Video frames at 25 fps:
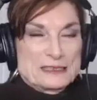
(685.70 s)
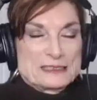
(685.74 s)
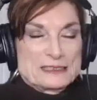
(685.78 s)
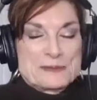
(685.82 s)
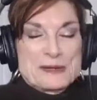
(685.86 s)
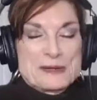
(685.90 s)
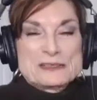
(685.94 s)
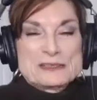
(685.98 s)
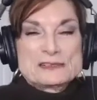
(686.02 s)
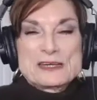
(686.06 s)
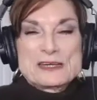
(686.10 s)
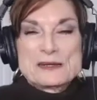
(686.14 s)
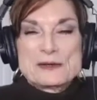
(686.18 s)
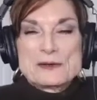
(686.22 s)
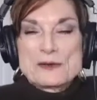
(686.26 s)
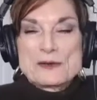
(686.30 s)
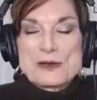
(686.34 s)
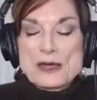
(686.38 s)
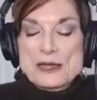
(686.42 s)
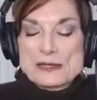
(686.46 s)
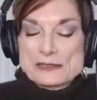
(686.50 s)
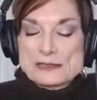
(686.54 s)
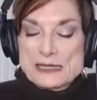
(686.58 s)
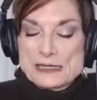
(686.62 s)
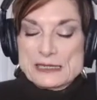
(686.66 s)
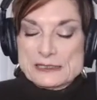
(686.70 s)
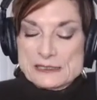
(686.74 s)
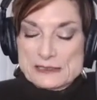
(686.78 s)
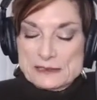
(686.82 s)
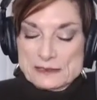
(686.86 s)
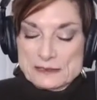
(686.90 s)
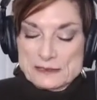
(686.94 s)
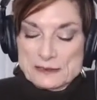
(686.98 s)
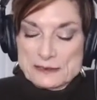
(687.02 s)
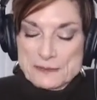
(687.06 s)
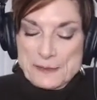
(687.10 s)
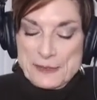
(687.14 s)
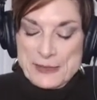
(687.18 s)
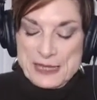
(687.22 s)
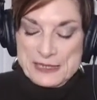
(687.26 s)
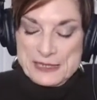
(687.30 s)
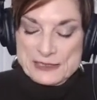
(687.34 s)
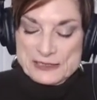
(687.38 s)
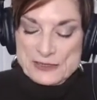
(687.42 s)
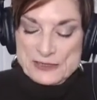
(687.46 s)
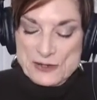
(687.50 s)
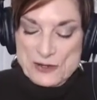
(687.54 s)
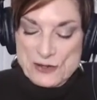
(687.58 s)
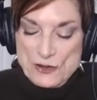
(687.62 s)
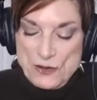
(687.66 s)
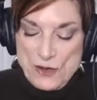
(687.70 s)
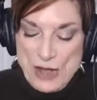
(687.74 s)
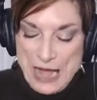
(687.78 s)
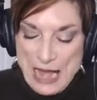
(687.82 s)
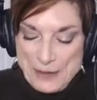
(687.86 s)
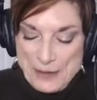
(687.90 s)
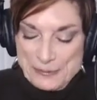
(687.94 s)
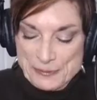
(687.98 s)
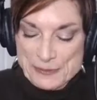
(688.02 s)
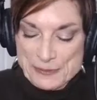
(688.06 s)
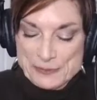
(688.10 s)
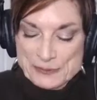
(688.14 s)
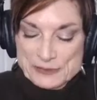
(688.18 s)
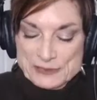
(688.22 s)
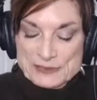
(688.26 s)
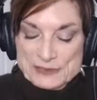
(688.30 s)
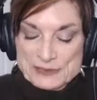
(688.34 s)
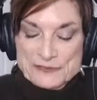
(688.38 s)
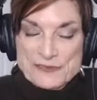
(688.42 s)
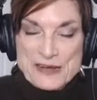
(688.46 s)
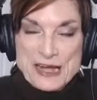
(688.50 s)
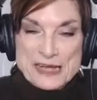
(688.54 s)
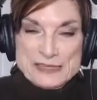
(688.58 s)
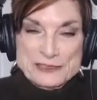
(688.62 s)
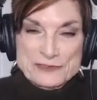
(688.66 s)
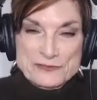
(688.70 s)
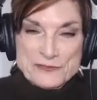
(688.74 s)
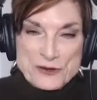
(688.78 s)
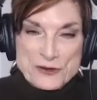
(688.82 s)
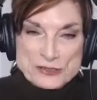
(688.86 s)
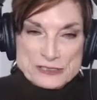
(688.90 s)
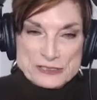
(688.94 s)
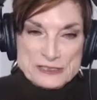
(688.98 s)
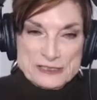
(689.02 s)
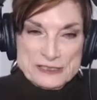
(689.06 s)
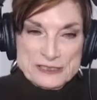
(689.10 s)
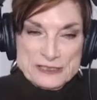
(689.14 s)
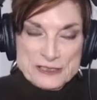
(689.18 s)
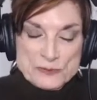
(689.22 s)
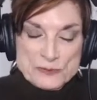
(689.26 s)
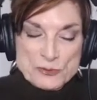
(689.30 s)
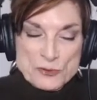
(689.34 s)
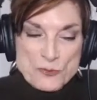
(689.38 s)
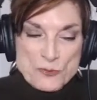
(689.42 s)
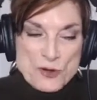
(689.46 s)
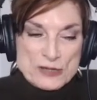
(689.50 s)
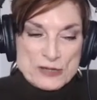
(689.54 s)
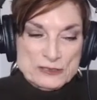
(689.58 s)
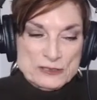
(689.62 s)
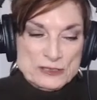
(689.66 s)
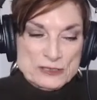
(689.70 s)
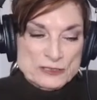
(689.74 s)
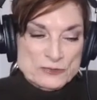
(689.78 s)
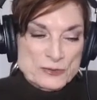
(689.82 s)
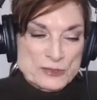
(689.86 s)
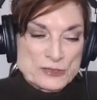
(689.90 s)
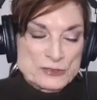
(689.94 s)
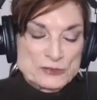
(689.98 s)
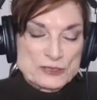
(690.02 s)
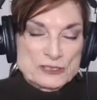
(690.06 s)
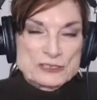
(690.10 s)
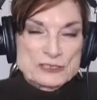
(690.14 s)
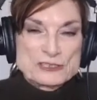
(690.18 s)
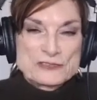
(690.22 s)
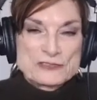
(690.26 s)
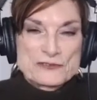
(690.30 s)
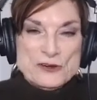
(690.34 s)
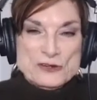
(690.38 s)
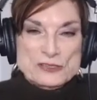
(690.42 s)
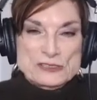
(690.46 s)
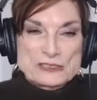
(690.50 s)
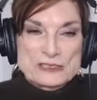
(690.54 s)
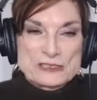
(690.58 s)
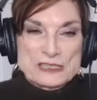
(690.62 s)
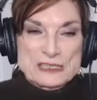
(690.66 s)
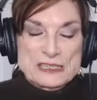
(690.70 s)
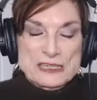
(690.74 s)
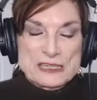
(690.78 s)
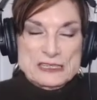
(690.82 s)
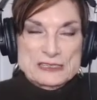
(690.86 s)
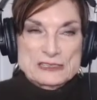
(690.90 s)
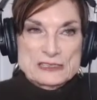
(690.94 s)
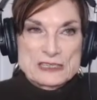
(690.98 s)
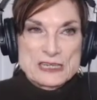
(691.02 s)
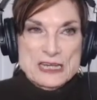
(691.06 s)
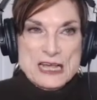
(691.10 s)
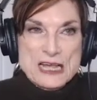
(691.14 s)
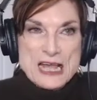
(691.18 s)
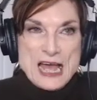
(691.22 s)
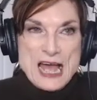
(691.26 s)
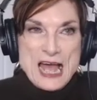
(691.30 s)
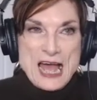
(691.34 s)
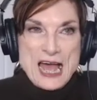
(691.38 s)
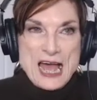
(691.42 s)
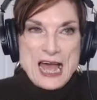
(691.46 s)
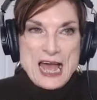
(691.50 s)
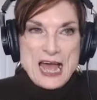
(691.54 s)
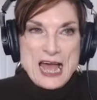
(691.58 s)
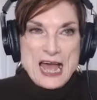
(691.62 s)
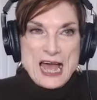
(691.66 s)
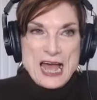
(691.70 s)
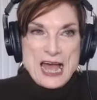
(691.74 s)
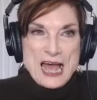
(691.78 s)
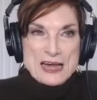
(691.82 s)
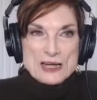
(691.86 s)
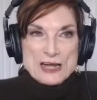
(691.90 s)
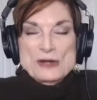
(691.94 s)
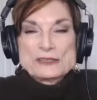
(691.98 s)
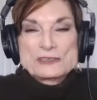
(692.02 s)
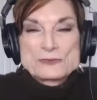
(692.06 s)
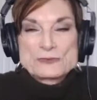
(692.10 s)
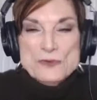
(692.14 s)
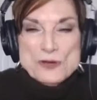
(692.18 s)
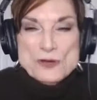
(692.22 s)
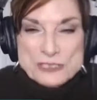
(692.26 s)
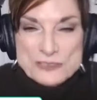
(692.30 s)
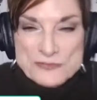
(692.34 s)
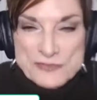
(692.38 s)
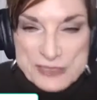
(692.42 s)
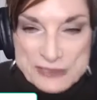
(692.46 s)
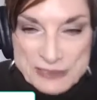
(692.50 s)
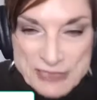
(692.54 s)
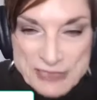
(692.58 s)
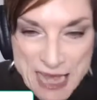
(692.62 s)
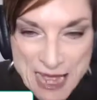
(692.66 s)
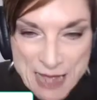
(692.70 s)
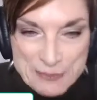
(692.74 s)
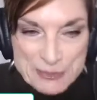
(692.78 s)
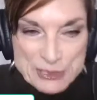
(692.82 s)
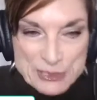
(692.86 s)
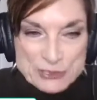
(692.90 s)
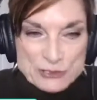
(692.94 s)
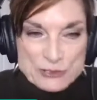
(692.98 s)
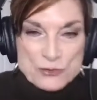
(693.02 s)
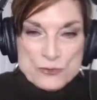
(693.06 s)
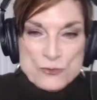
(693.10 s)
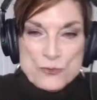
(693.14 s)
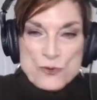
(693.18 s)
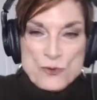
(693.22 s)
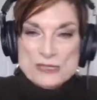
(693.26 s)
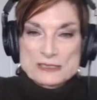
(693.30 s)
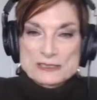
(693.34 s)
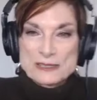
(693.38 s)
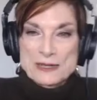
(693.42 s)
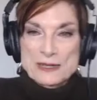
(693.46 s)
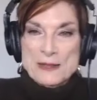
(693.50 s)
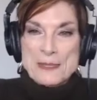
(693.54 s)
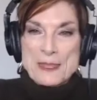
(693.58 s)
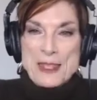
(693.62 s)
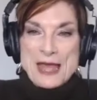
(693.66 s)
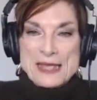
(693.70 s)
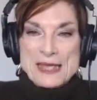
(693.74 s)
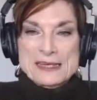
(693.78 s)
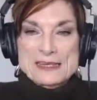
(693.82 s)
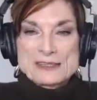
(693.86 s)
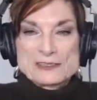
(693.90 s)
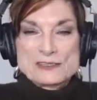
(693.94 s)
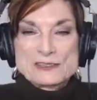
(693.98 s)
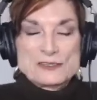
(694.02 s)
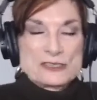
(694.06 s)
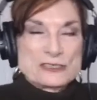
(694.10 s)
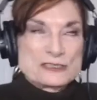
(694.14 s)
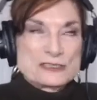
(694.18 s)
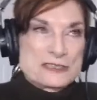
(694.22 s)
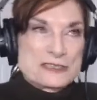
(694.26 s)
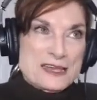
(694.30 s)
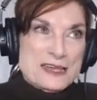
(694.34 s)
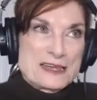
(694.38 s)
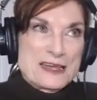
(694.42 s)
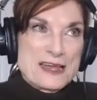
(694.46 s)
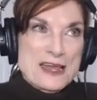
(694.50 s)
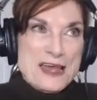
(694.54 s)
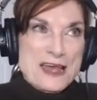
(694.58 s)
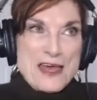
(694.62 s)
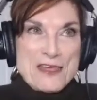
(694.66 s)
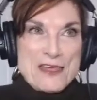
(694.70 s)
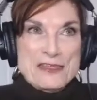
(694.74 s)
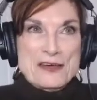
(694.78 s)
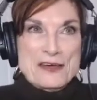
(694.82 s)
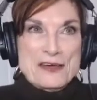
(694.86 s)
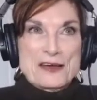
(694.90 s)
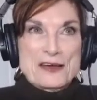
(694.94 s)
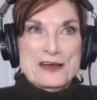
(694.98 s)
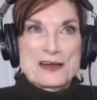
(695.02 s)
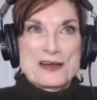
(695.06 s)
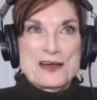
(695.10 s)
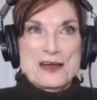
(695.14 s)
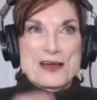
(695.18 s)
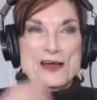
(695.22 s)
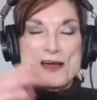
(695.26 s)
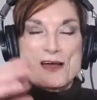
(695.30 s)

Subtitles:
it depends on it's how people define diversity, number one, because when you look at diversity, it's according to Roosevelt Thomas, who was, I guess you could say, the